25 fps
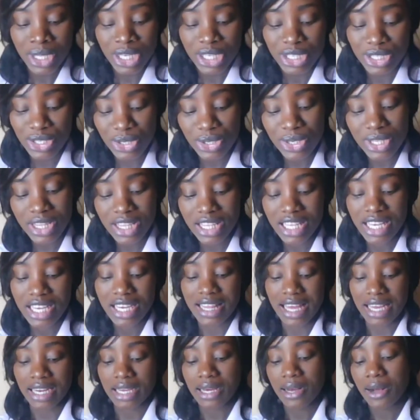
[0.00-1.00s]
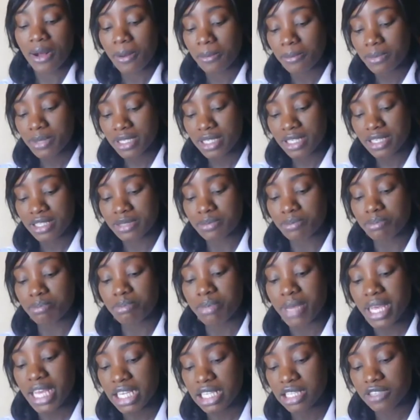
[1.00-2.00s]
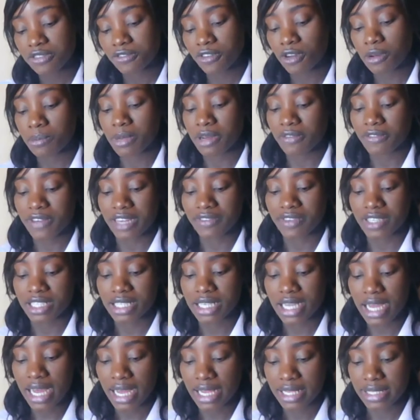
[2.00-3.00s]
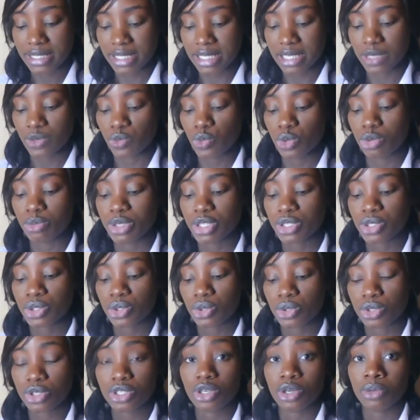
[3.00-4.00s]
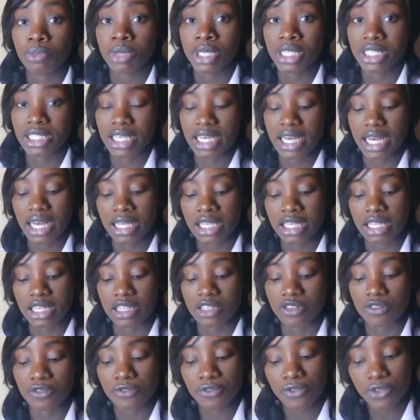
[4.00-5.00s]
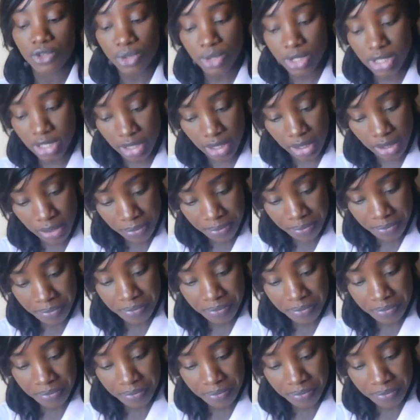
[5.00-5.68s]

do you think that companies' main form of advertising will be social media in the future?